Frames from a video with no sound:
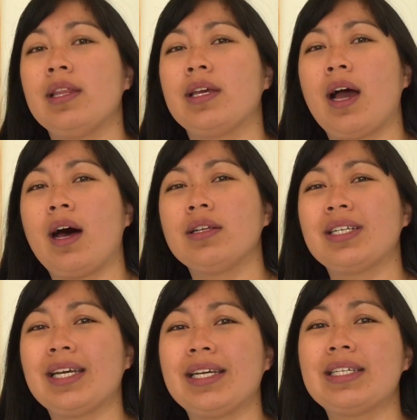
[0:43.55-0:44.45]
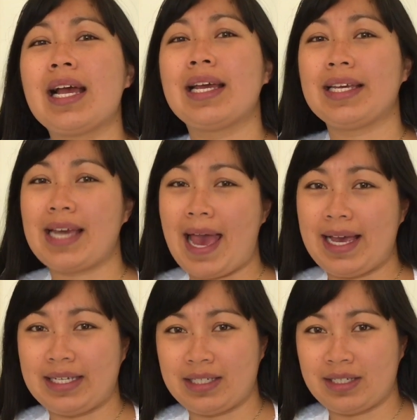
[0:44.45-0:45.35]
The answer is
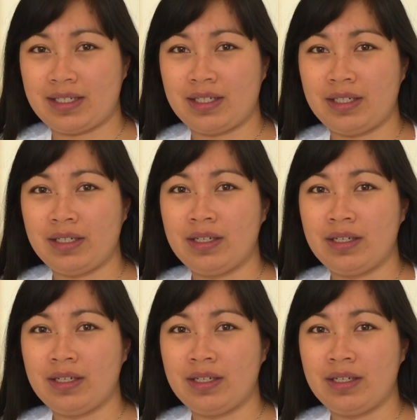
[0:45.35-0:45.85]
yes.